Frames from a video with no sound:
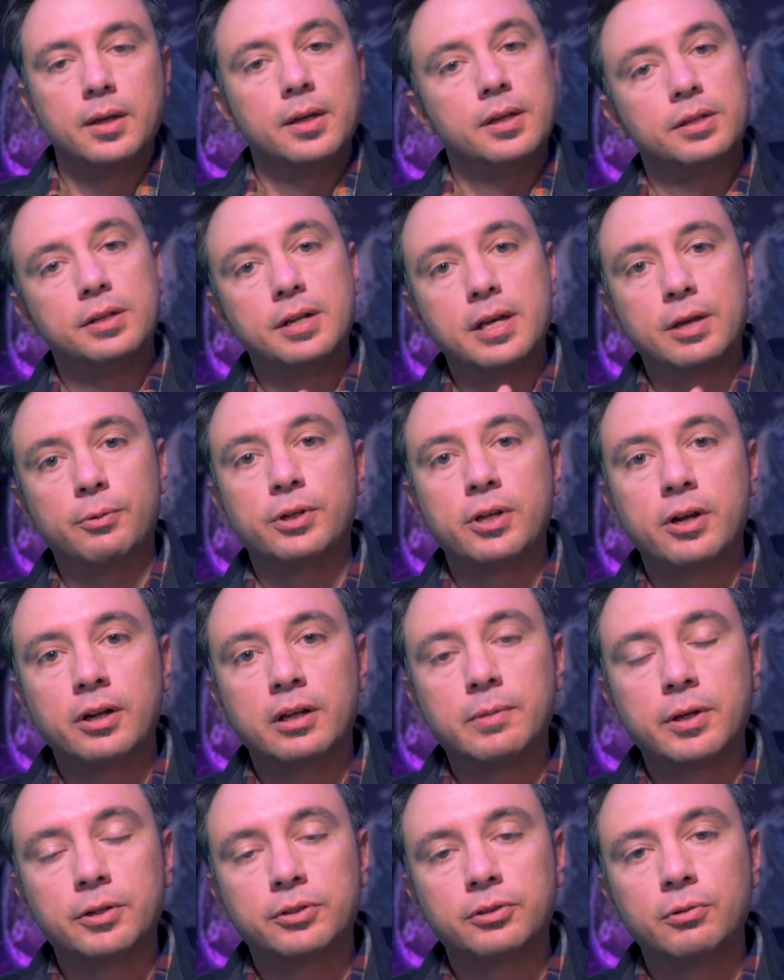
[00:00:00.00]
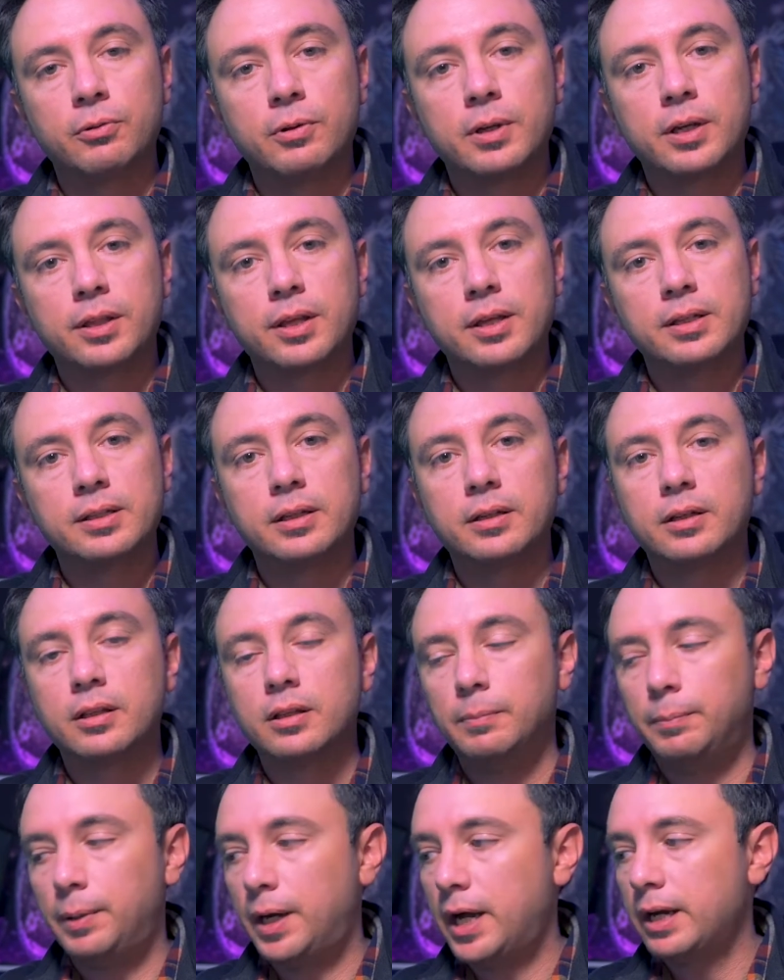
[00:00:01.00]
So now that we're talking about screwing things into
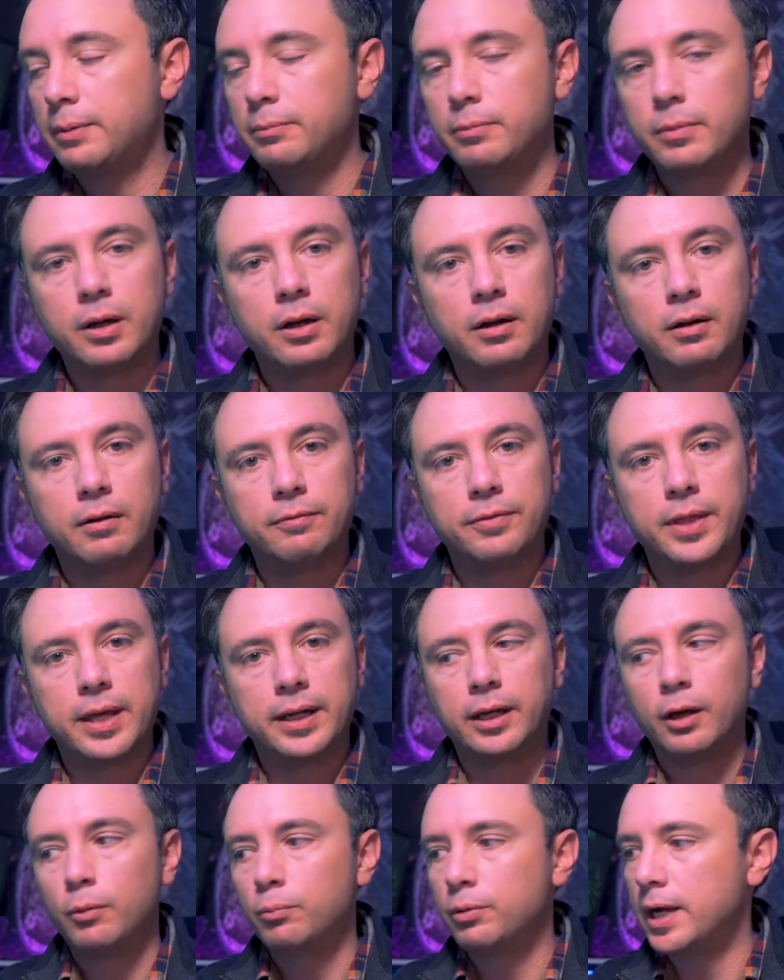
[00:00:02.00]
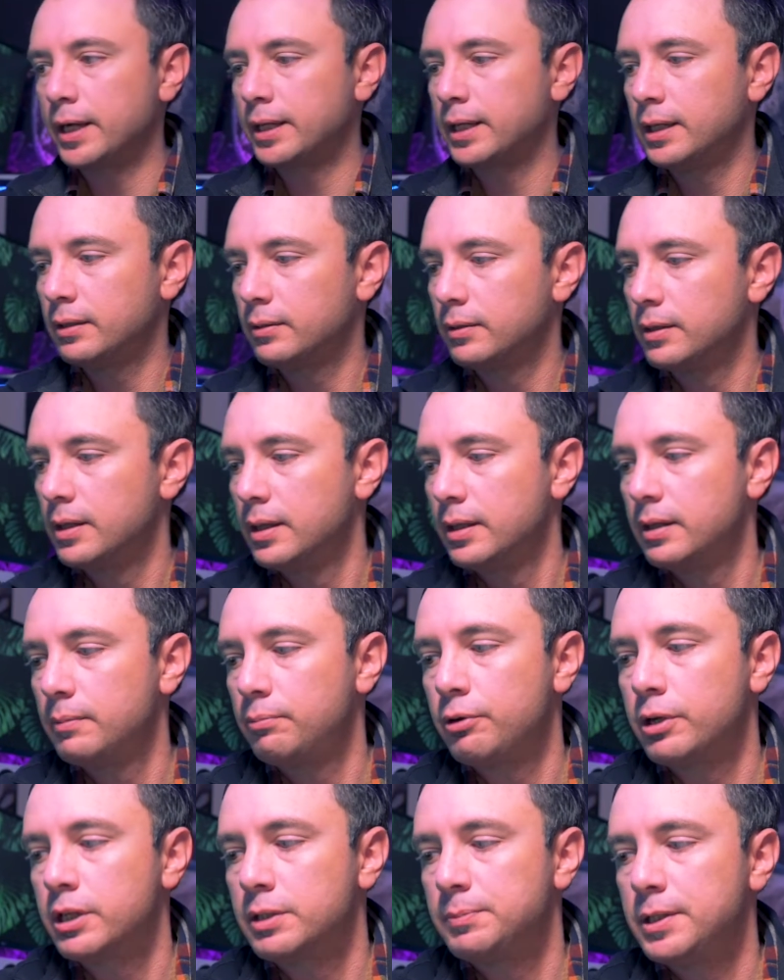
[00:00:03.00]
the bottom of that L bracket, it
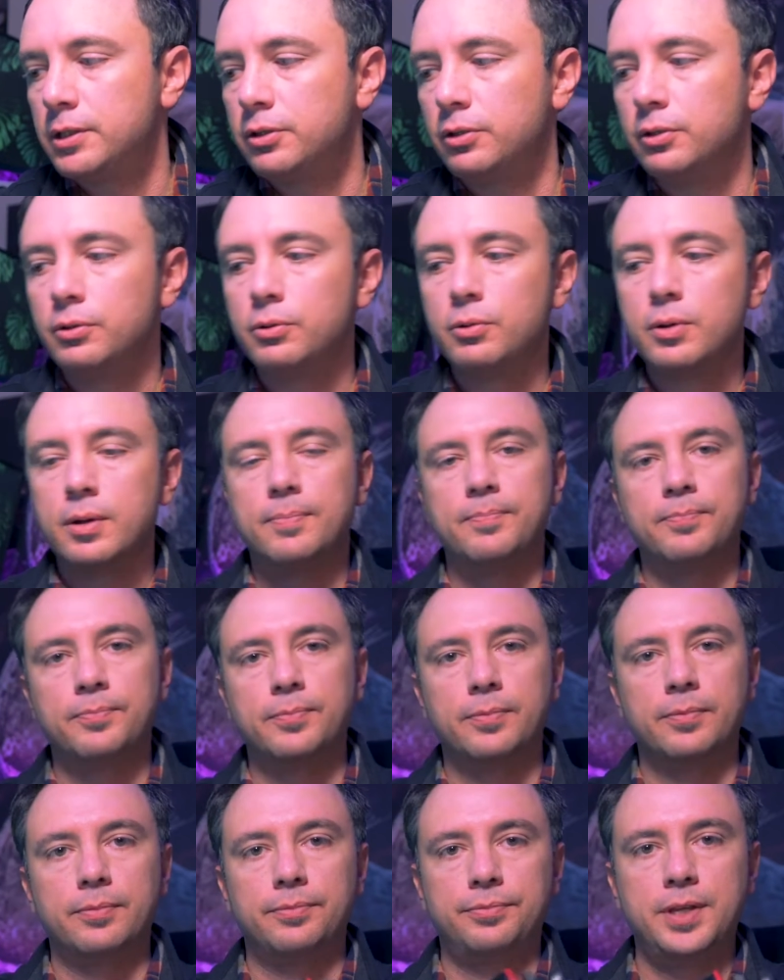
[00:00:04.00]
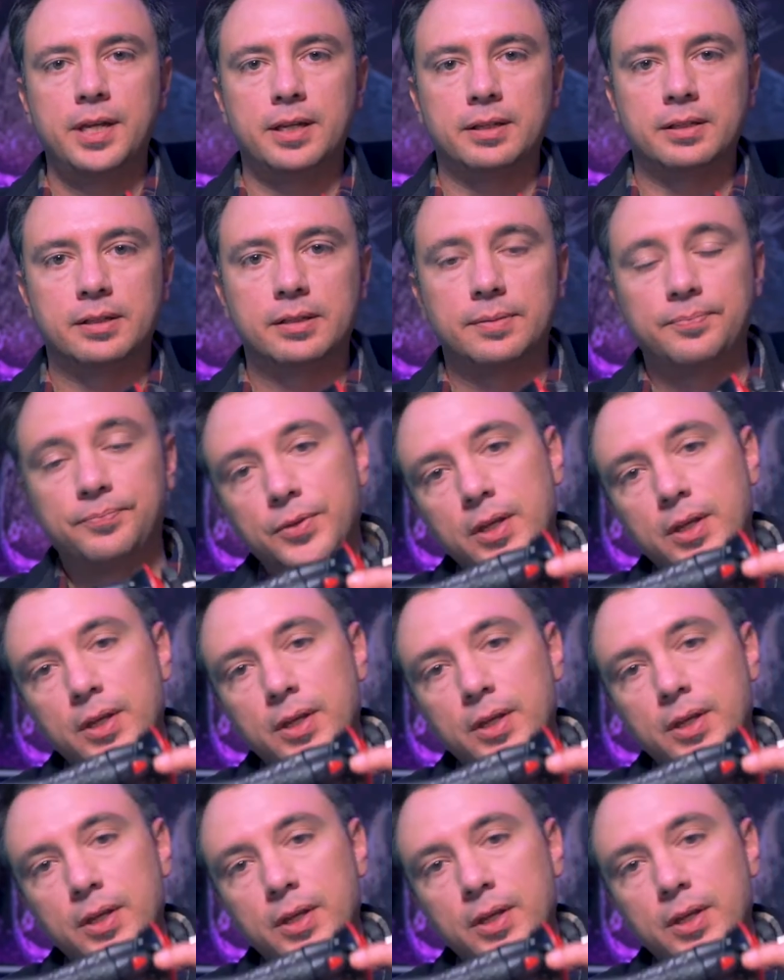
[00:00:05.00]
brings me to this.